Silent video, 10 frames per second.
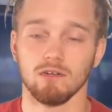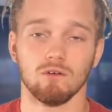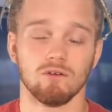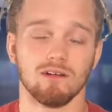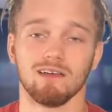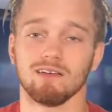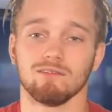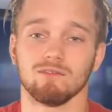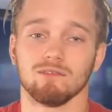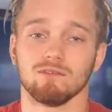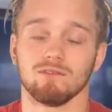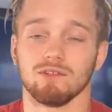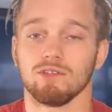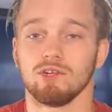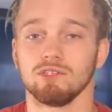or
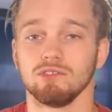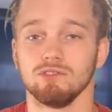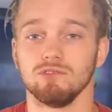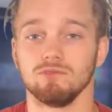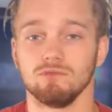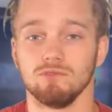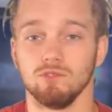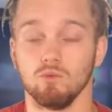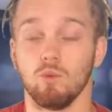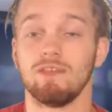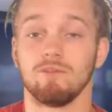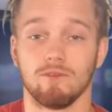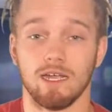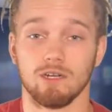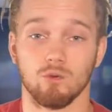you know, you win the
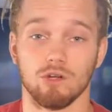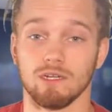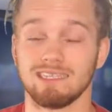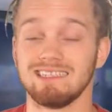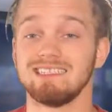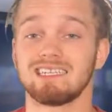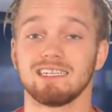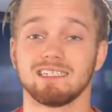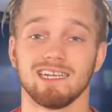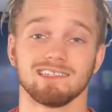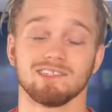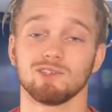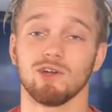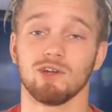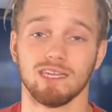fight, or at least get a chance to
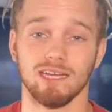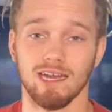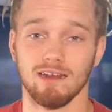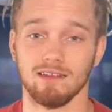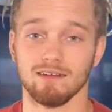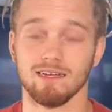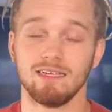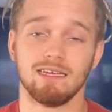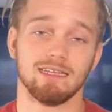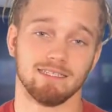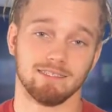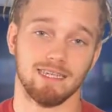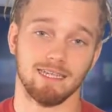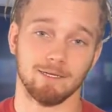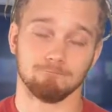turn and get out of there, and then you
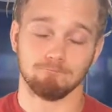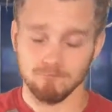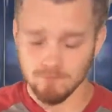take it.